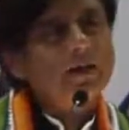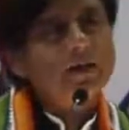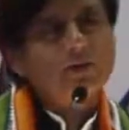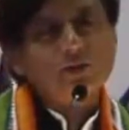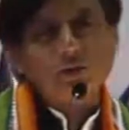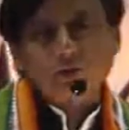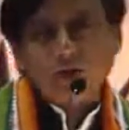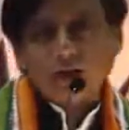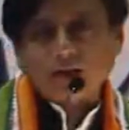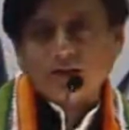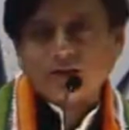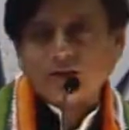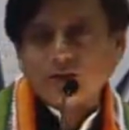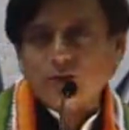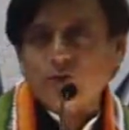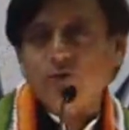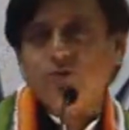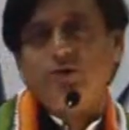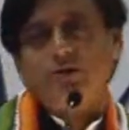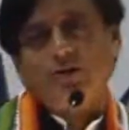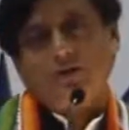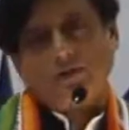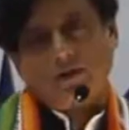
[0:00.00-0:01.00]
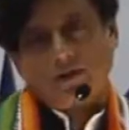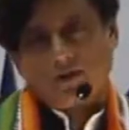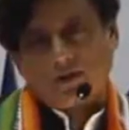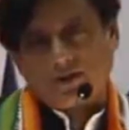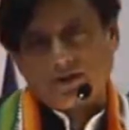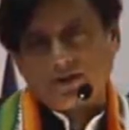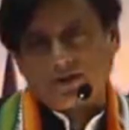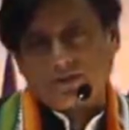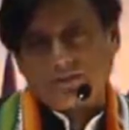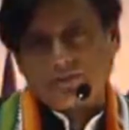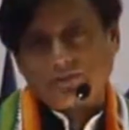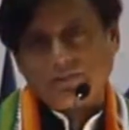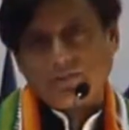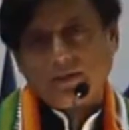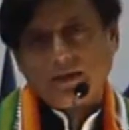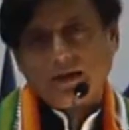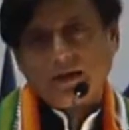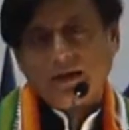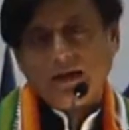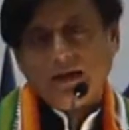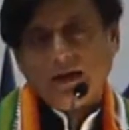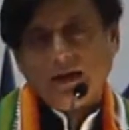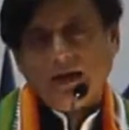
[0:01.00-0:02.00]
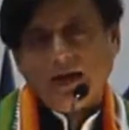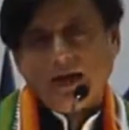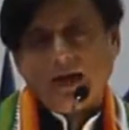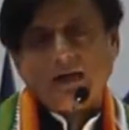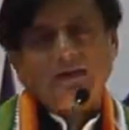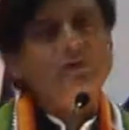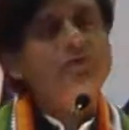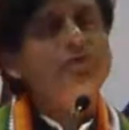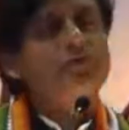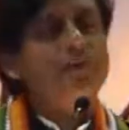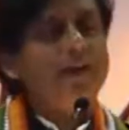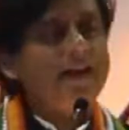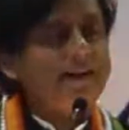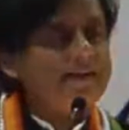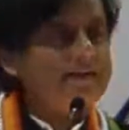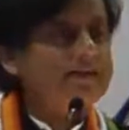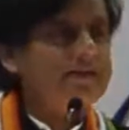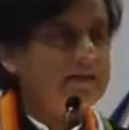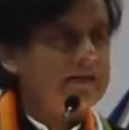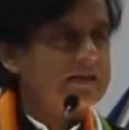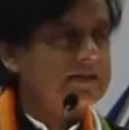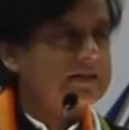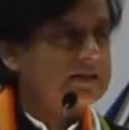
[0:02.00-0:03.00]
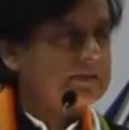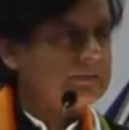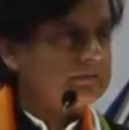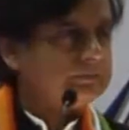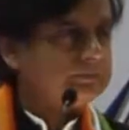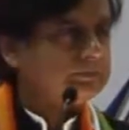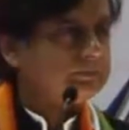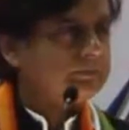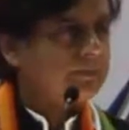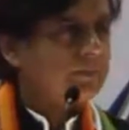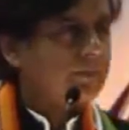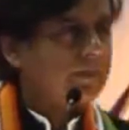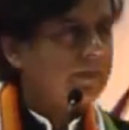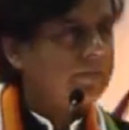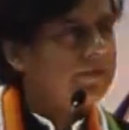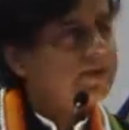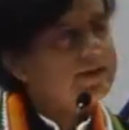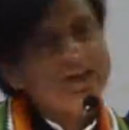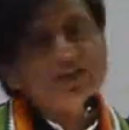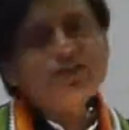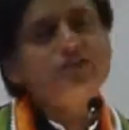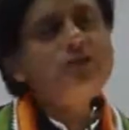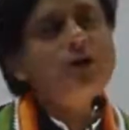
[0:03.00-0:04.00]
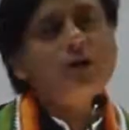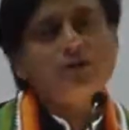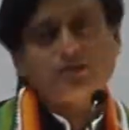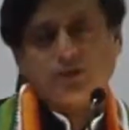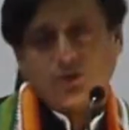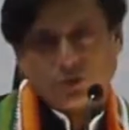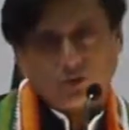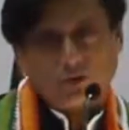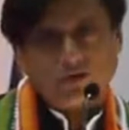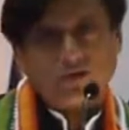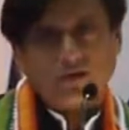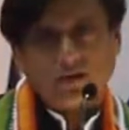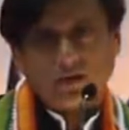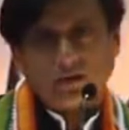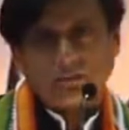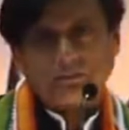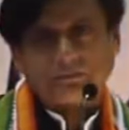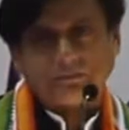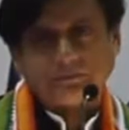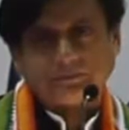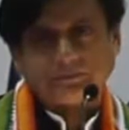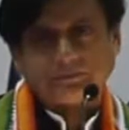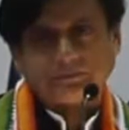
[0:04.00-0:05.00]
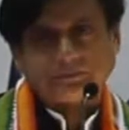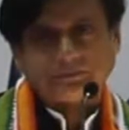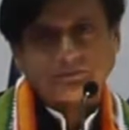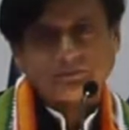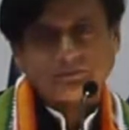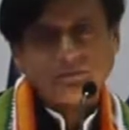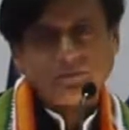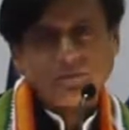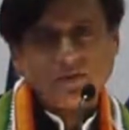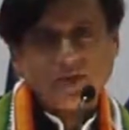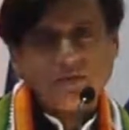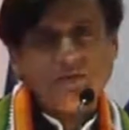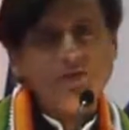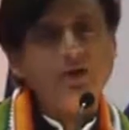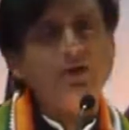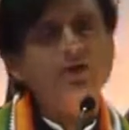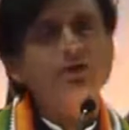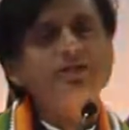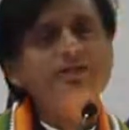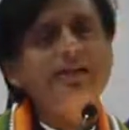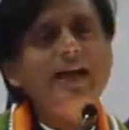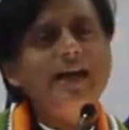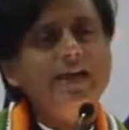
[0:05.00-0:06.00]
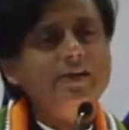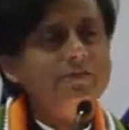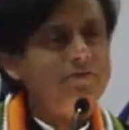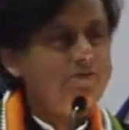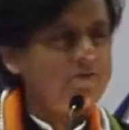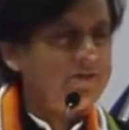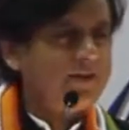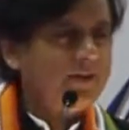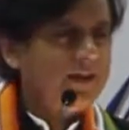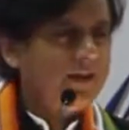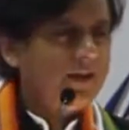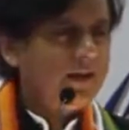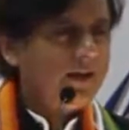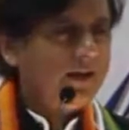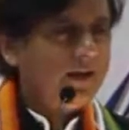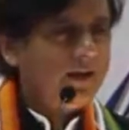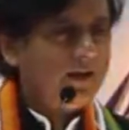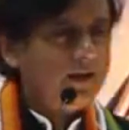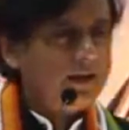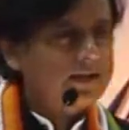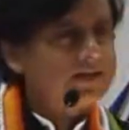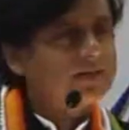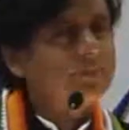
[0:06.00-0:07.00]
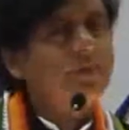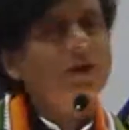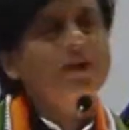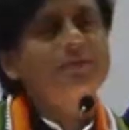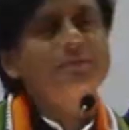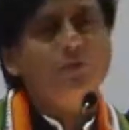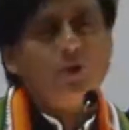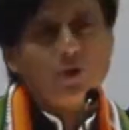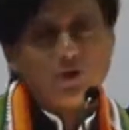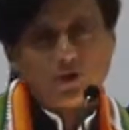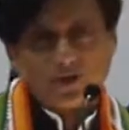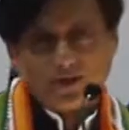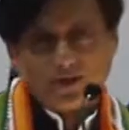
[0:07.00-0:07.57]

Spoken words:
to the exclusion of others. And the fact is, this is not a good thing. Because life is about more